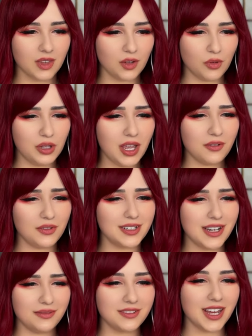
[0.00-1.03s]
Will you have
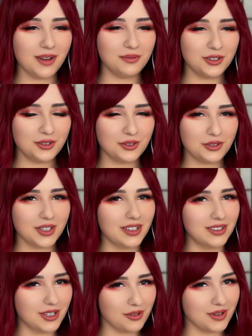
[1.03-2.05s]
enough time to do your
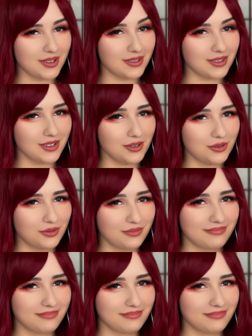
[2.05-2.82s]
daily quest, though?